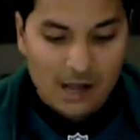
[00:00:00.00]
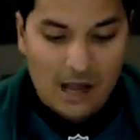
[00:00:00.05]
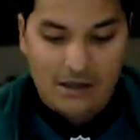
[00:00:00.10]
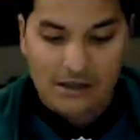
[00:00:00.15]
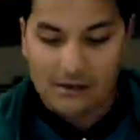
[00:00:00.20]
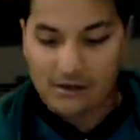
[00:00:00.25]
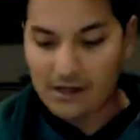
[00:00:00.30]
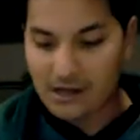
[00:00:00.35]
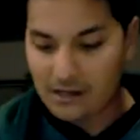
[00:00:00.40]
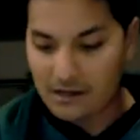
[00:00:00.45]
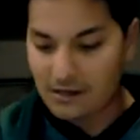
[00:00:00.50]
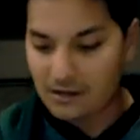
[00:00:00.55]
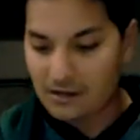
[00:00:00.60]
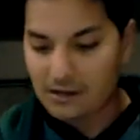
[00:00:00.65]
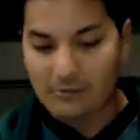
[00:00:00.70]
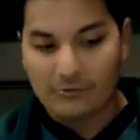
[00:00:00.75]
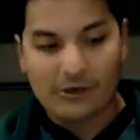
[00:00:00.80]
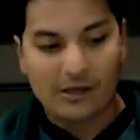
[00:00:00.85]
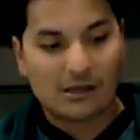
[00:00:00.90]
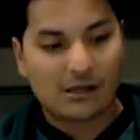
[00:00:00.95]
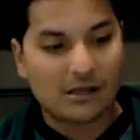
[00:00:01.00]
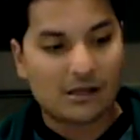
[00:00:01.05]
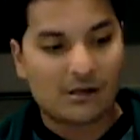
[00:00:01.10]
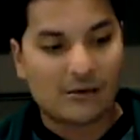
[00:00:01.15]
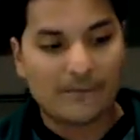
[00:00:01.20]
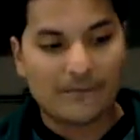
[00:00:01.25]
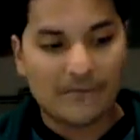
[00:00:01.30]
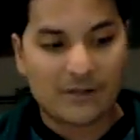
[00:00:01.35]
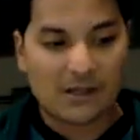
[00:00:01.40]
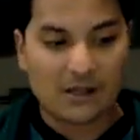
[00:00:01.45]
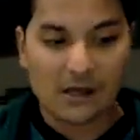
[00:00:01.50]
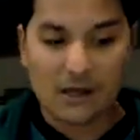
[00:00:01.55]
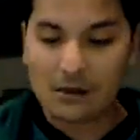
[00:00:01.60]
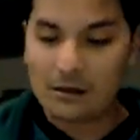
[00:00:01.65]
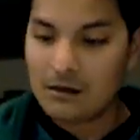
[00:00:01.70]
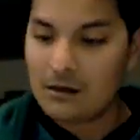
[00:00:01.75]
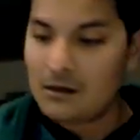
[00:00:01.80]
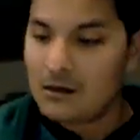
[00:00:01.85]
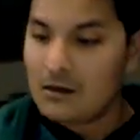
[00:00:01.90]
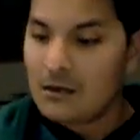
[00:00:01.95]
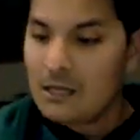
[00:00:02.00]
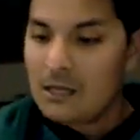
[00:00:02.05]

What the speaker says: Hasn't done anything since week 2. So